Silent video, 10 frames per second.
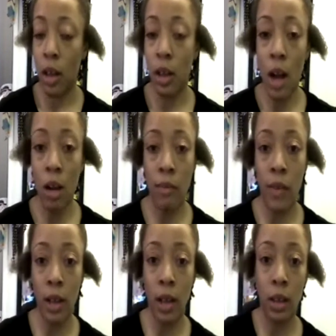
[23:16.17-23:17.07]

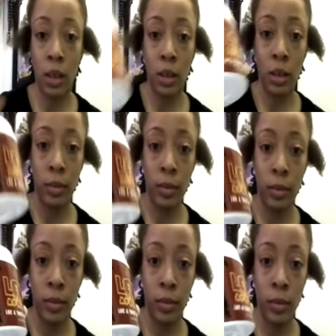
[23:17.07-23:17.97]
Rockefeller.
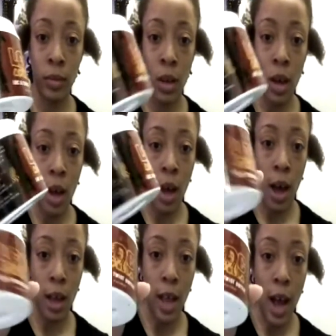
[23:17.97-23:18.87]

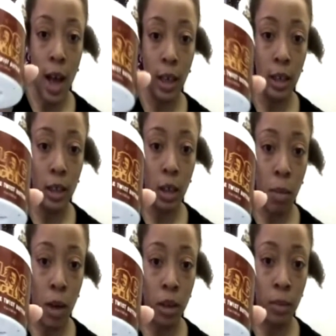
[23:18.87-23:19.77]
And that is a
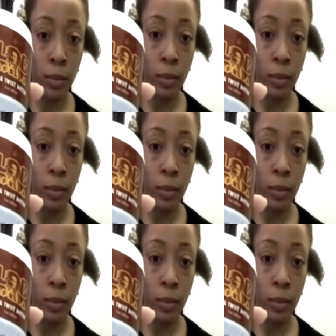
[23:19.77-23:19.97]
butter.